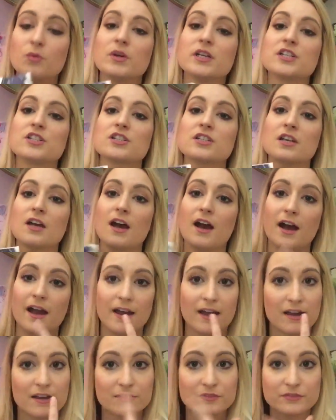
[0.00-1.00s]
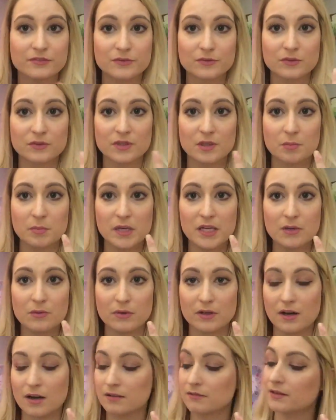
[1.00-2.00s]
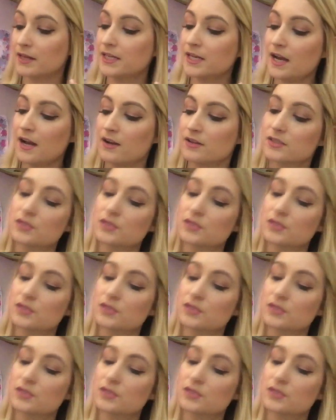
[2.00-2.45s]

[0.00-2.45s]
which I have the pink one on right now.